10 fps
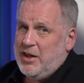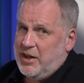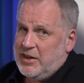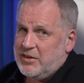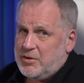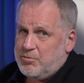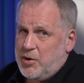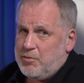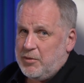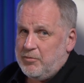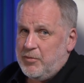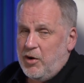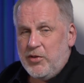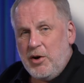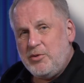And that's a problem.
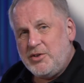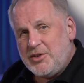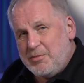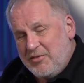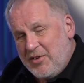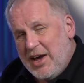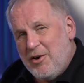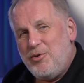Although, to be fair,